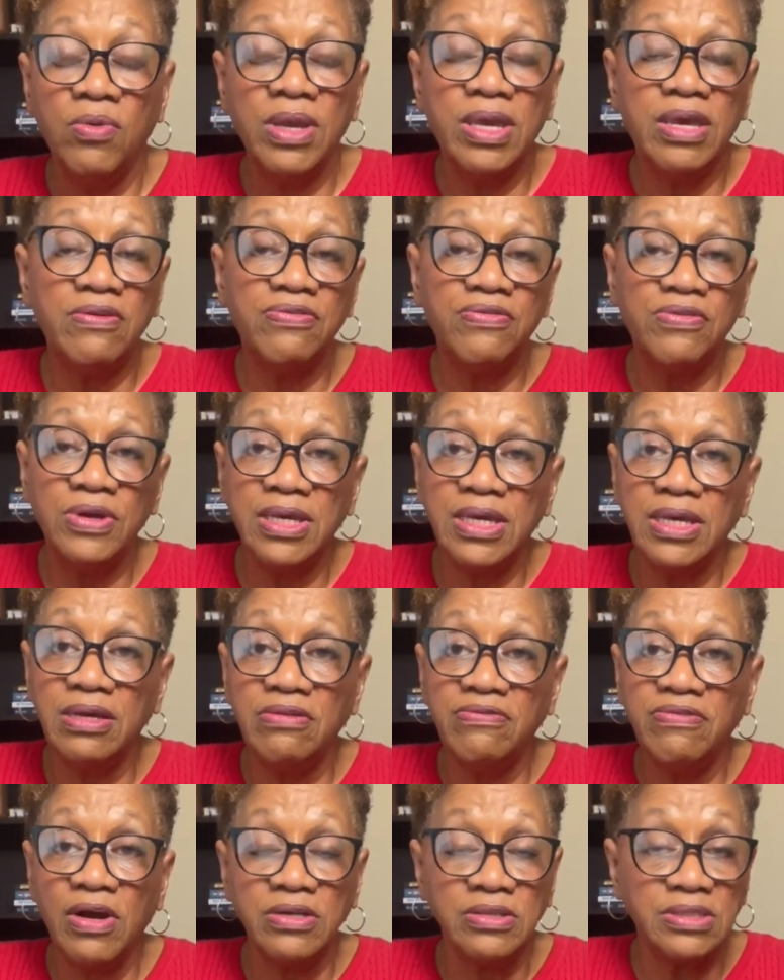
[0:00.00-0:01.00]
can
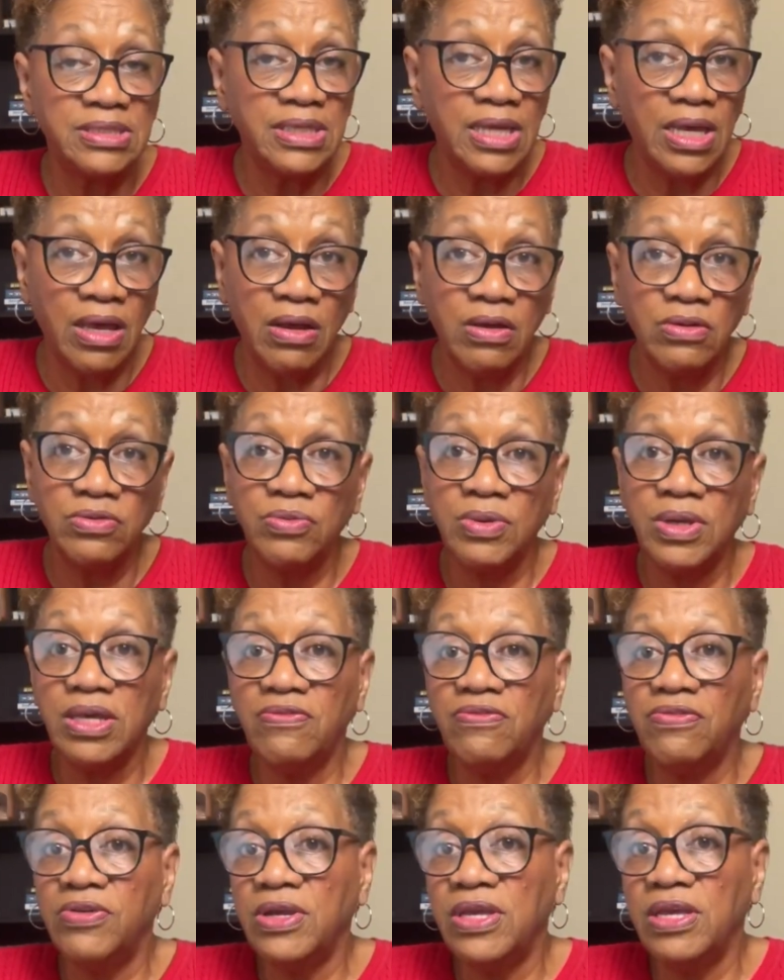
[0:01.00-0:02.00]
forgive ourselves. We
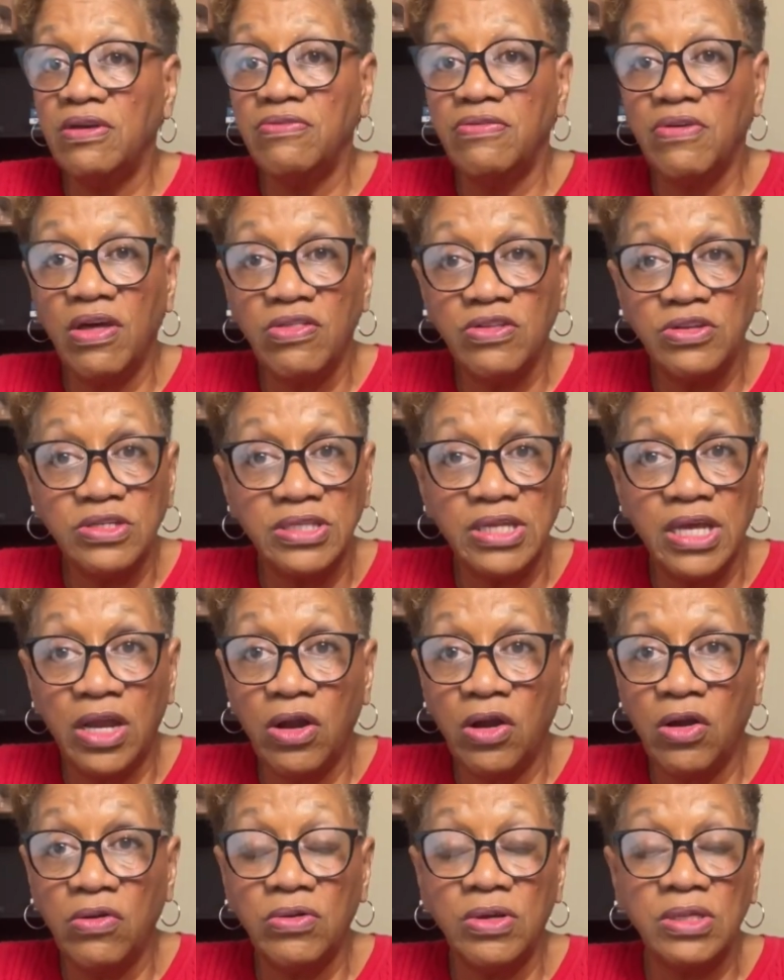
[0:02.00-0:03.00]
can forgive others that
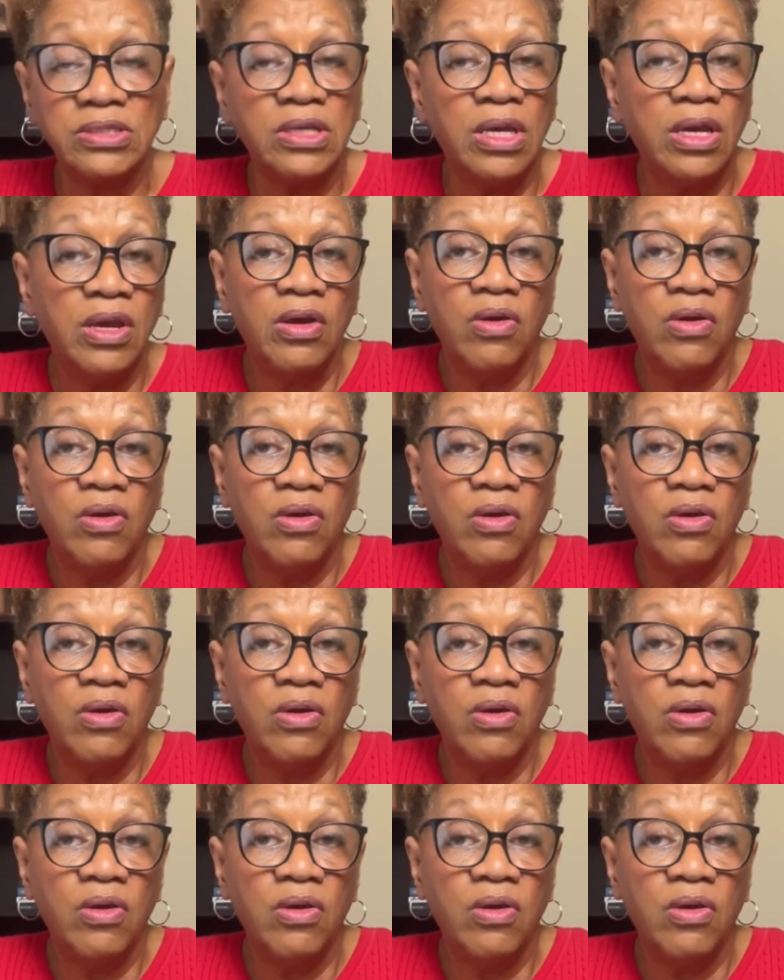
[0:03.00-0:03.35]
hurt us.